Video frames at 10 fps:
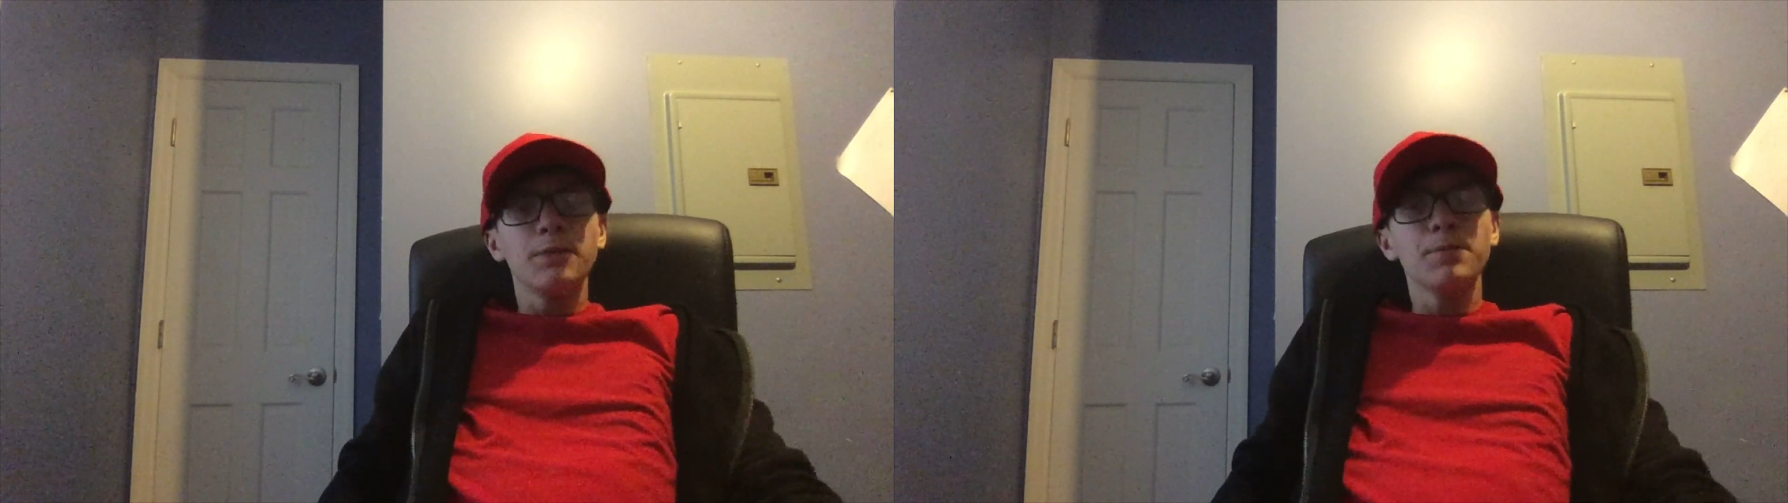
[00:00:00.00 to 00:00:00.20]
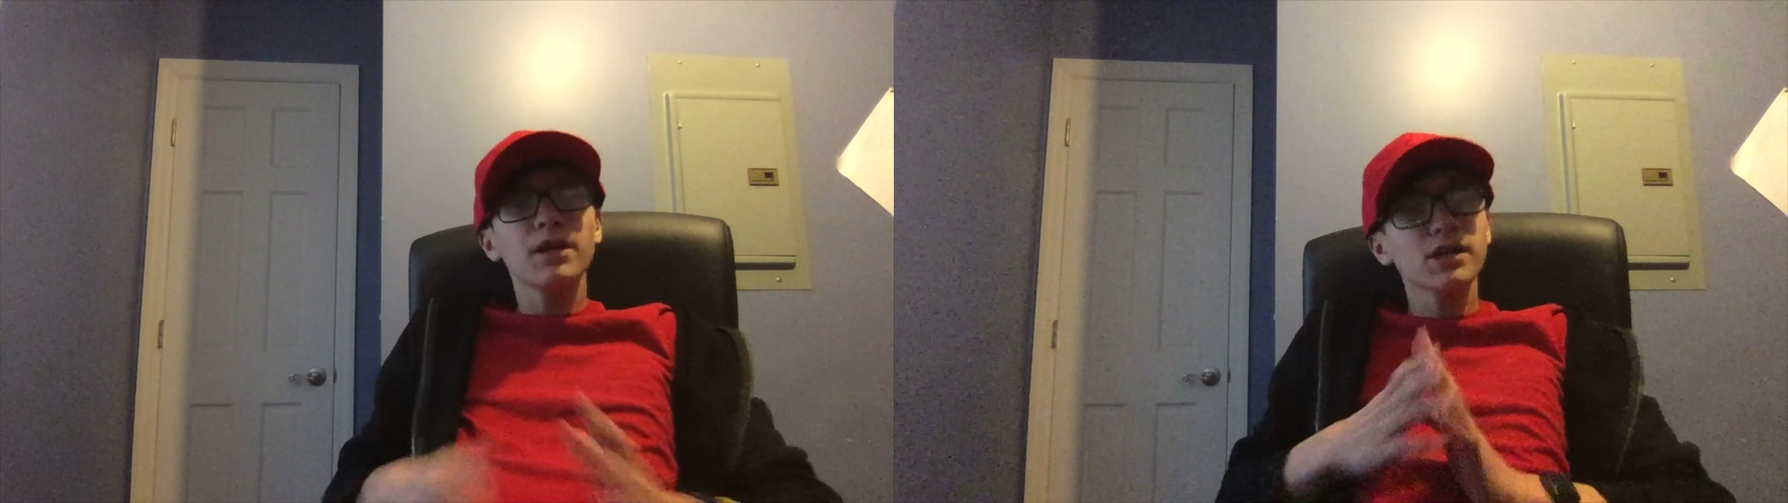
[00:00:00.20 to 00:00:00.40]

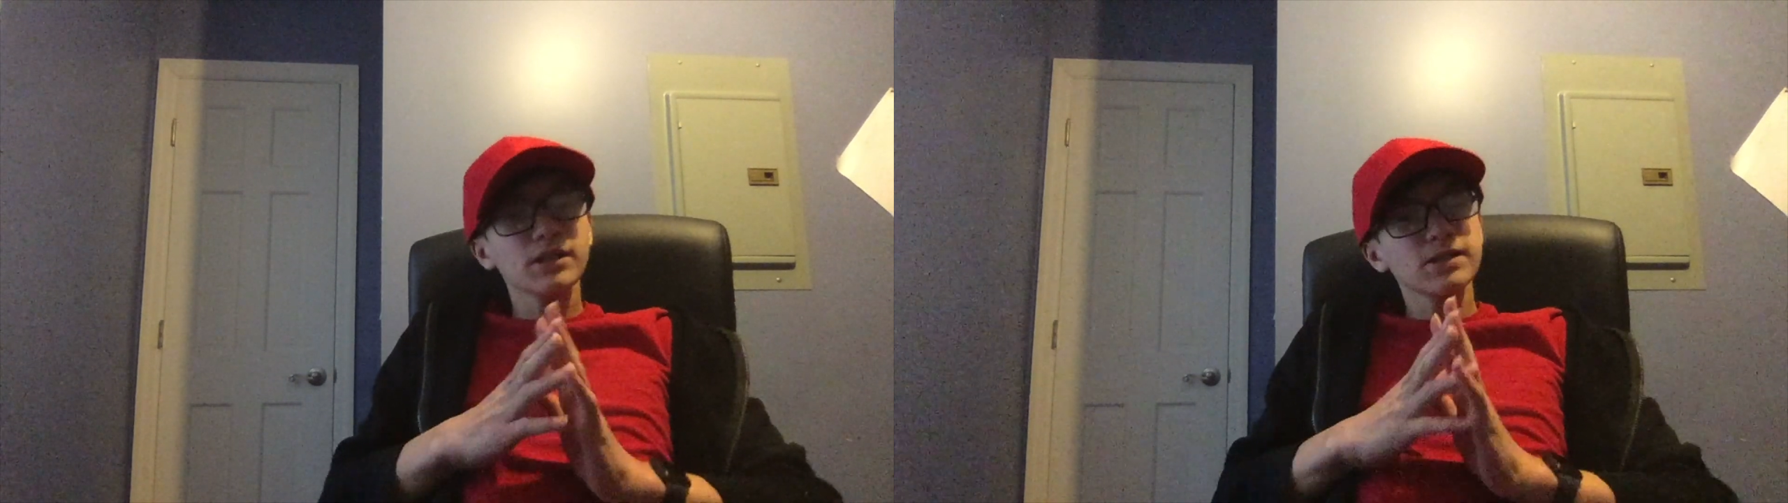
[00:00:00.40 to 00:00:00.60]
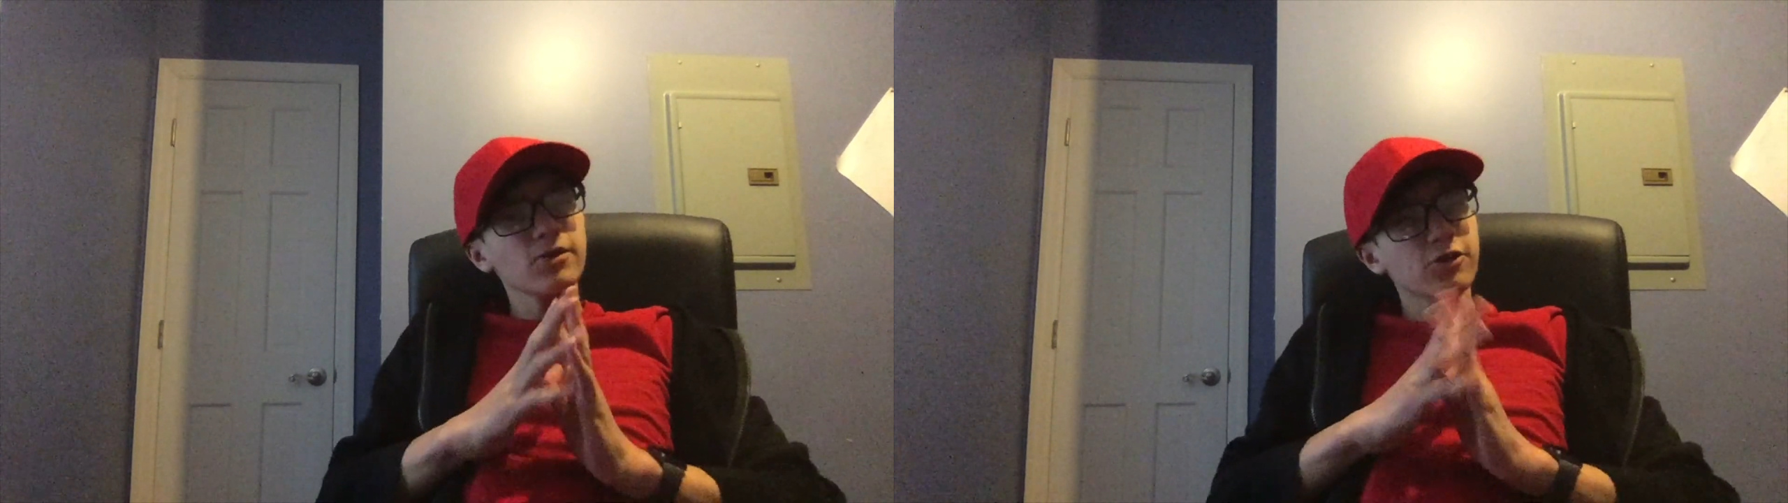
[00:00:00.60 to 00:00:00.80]
But
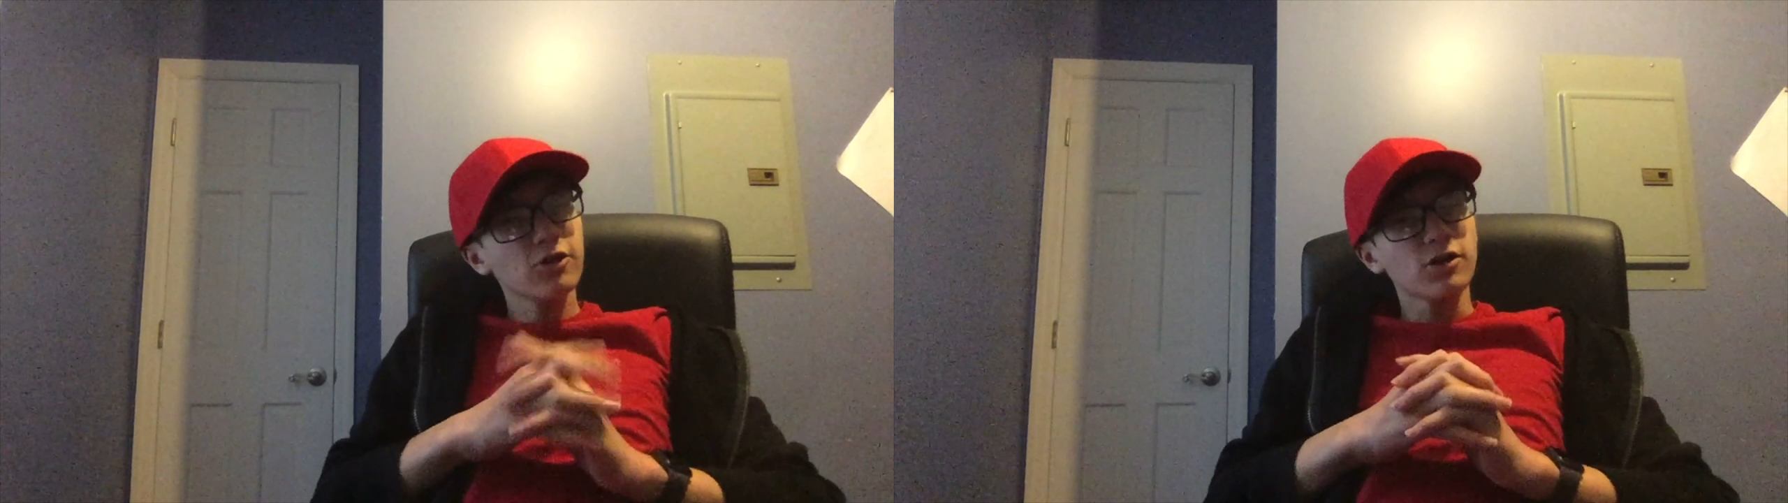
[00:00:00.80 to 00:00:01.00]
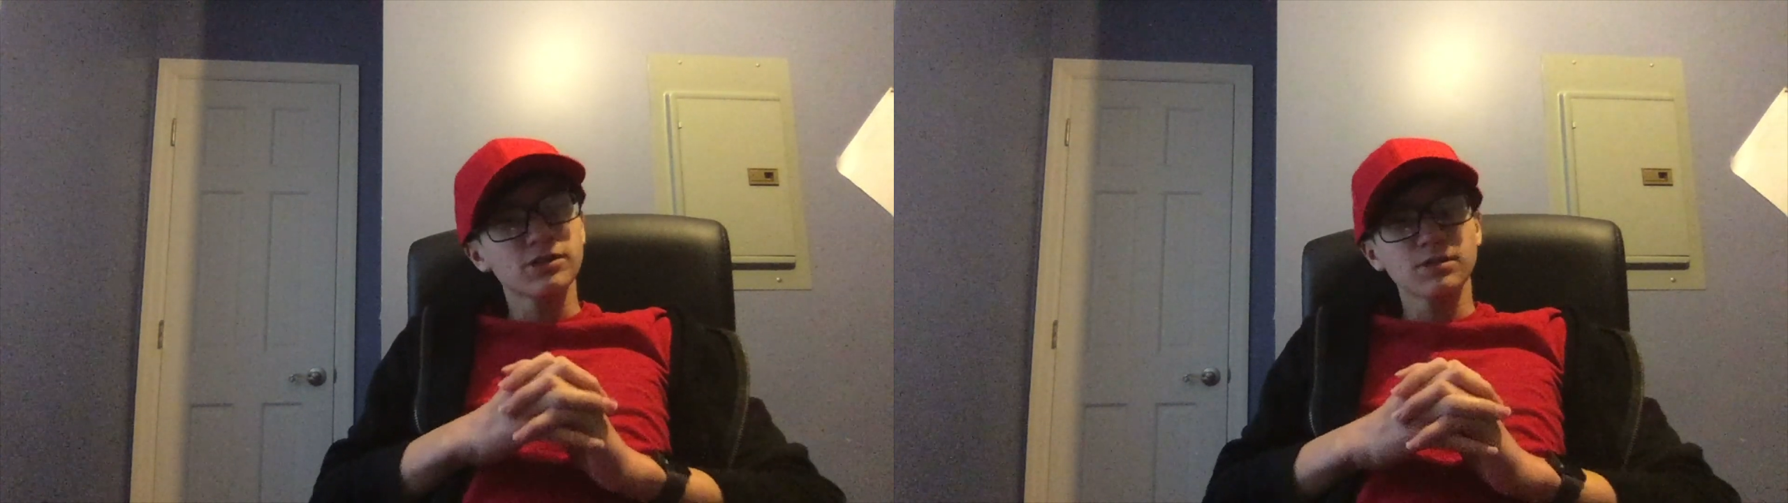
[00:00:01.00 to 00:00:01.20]
I
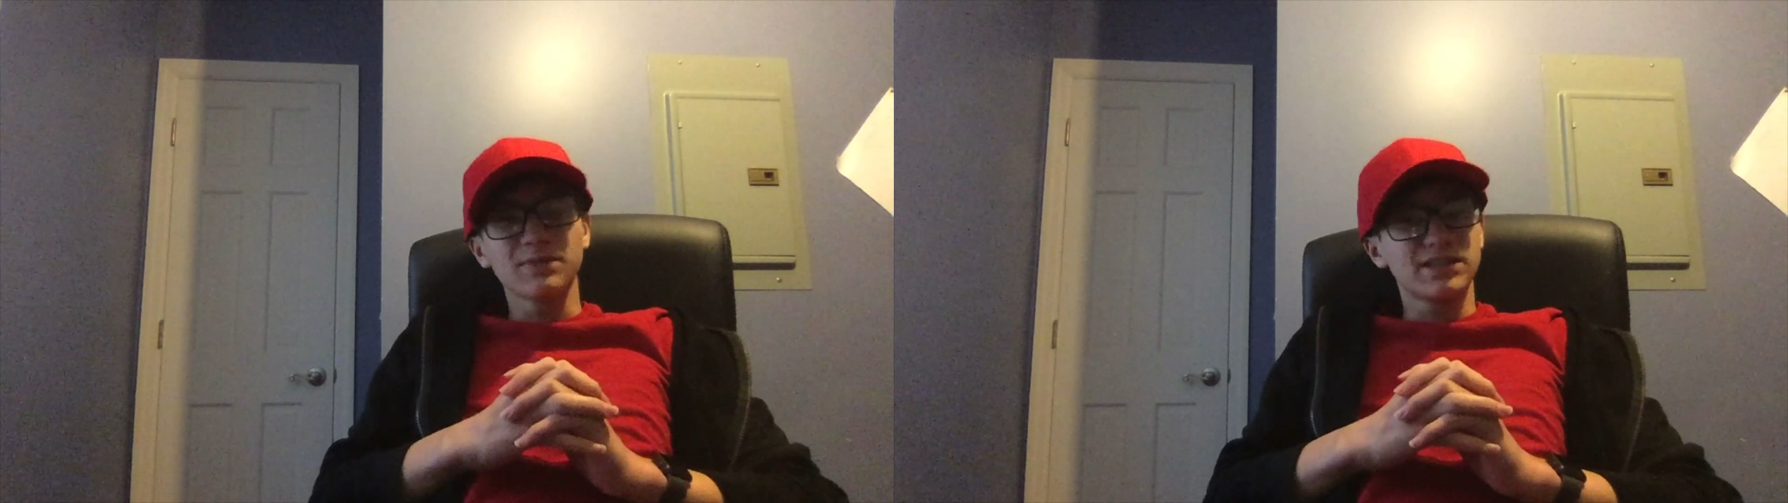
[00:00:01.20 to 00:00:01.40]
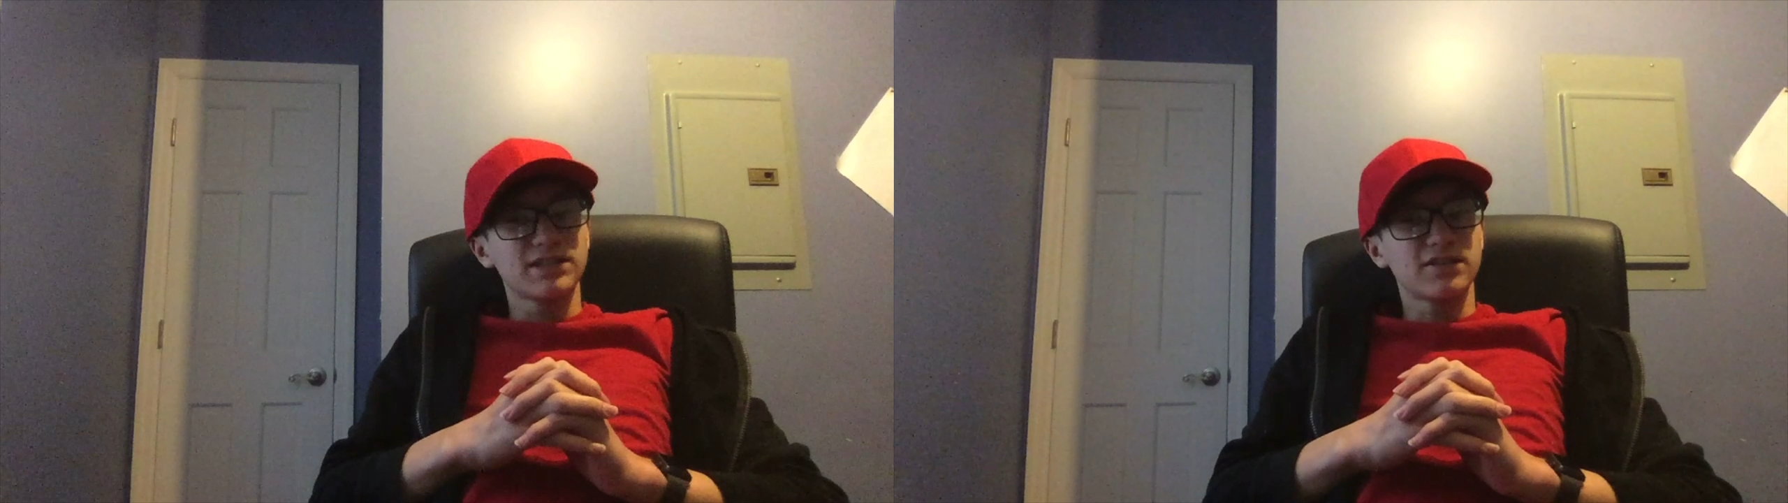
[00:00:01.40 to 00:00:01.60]
thought to
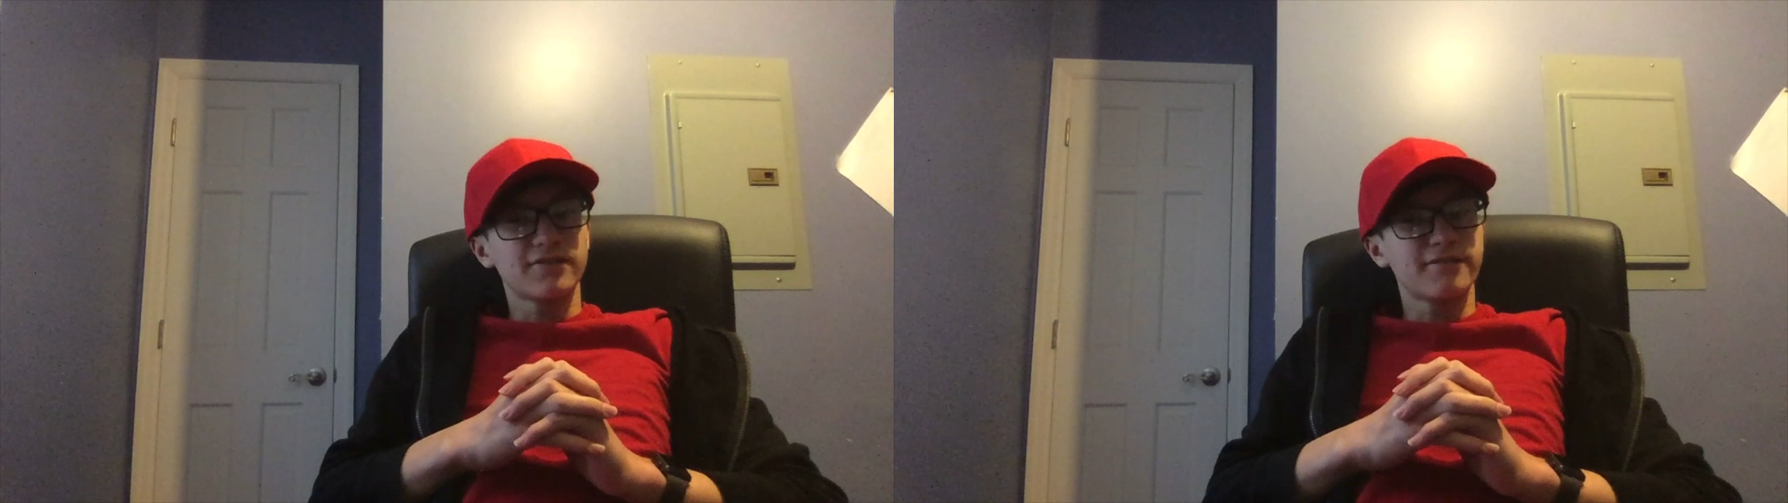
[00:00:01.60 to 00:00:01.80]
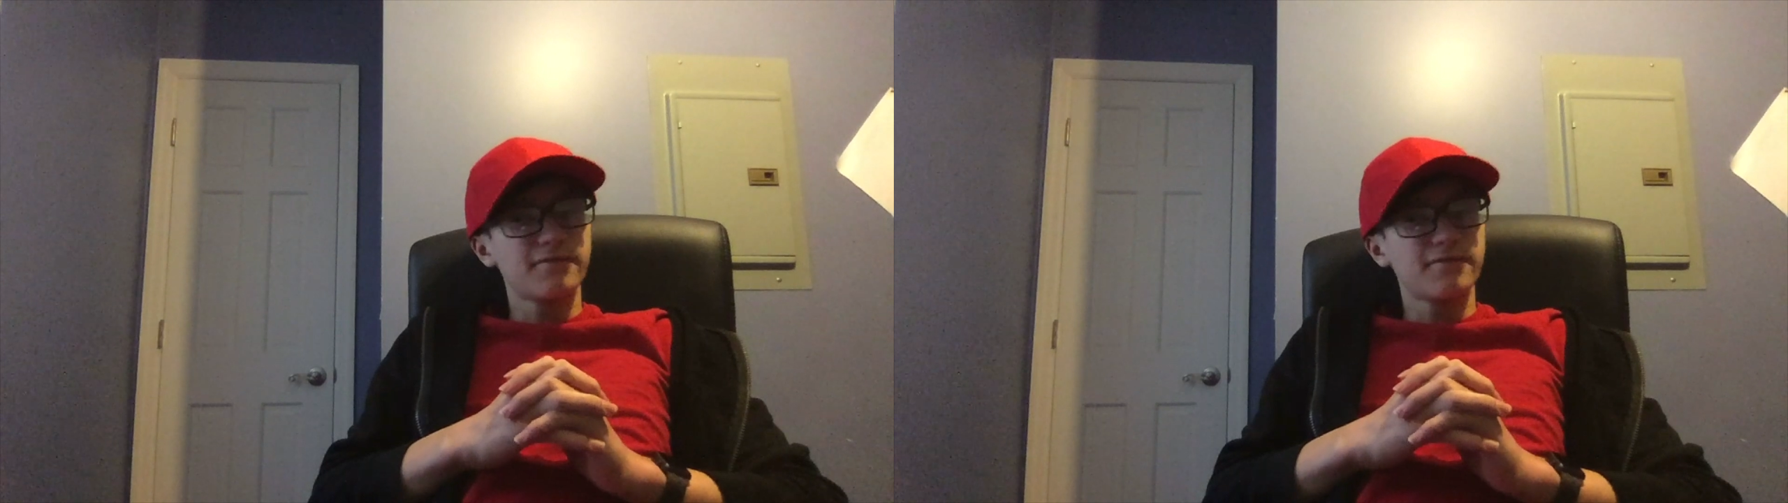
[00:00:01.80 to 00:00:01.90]
myself,